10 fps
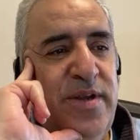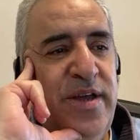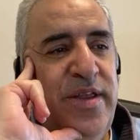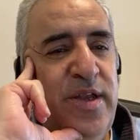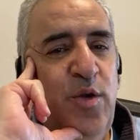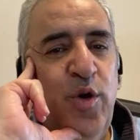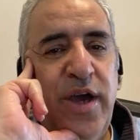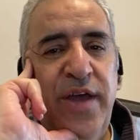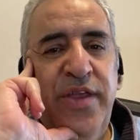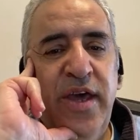And then you look
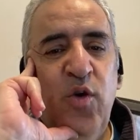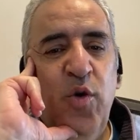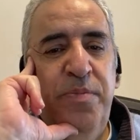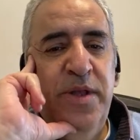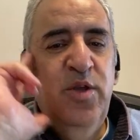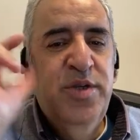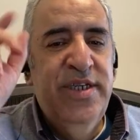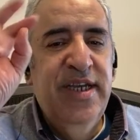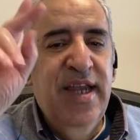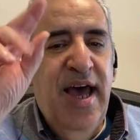at the equipment, you
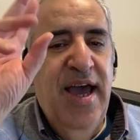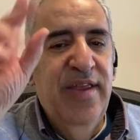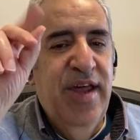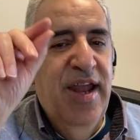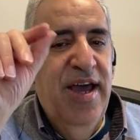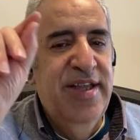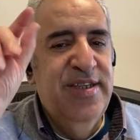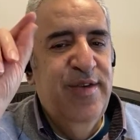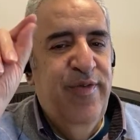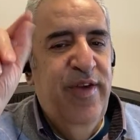see the
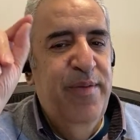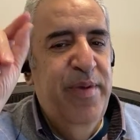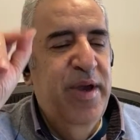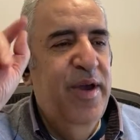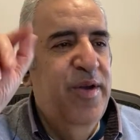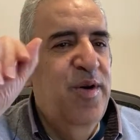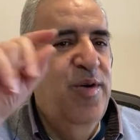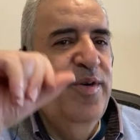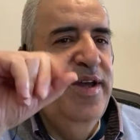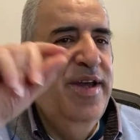lights flipping,
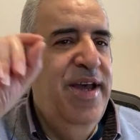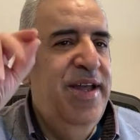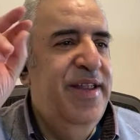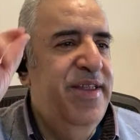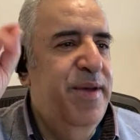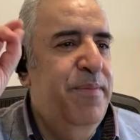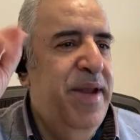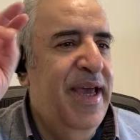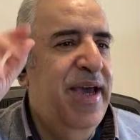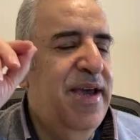and the
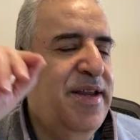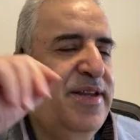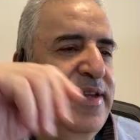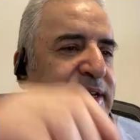blinking.